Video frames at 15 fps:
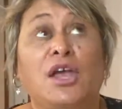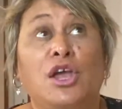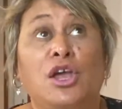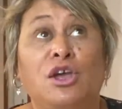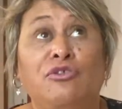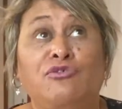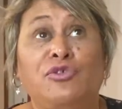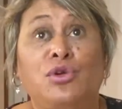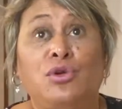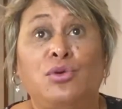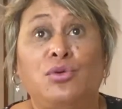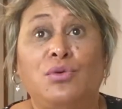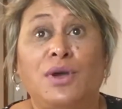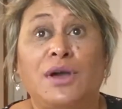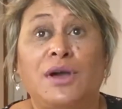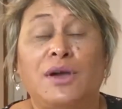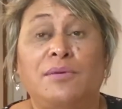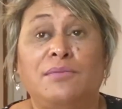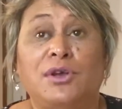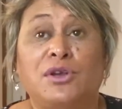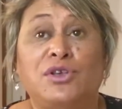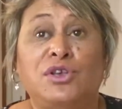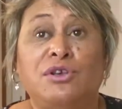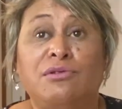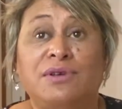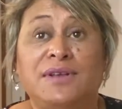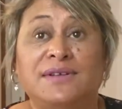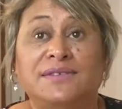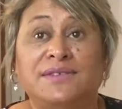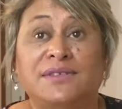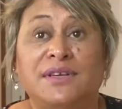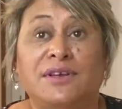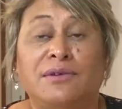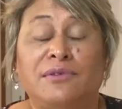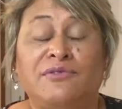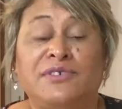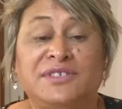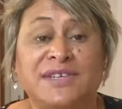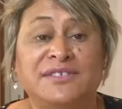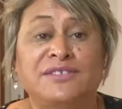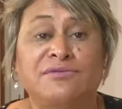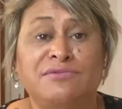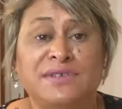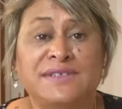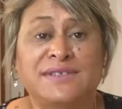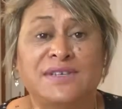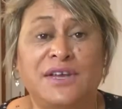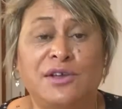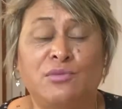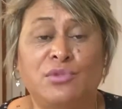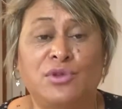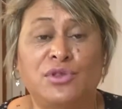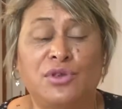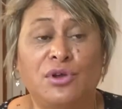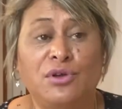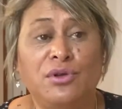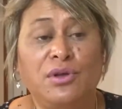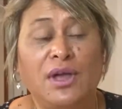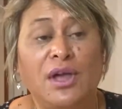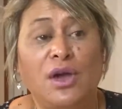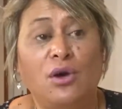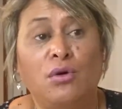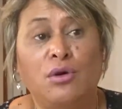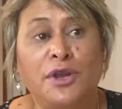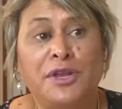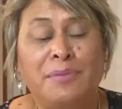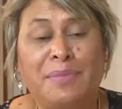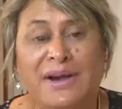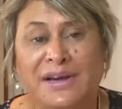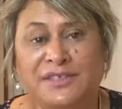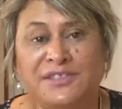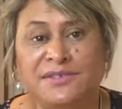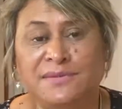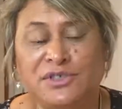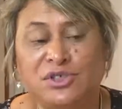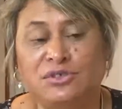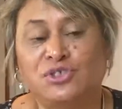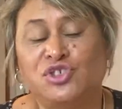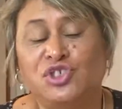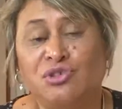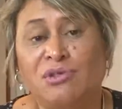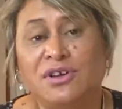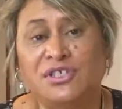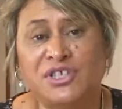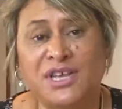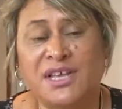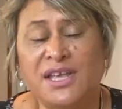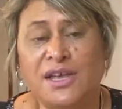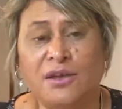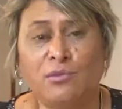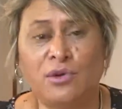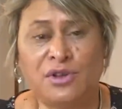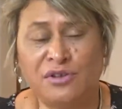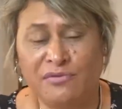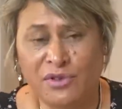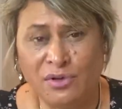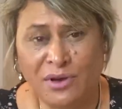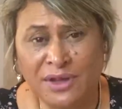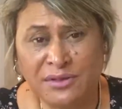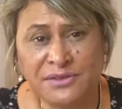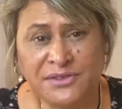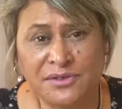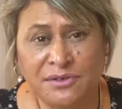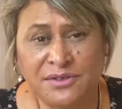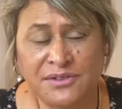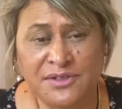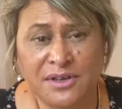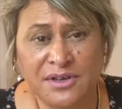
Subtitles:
if you are curious, if it doesn't resonate with you or any parts of it do, try checking out one of your other signs.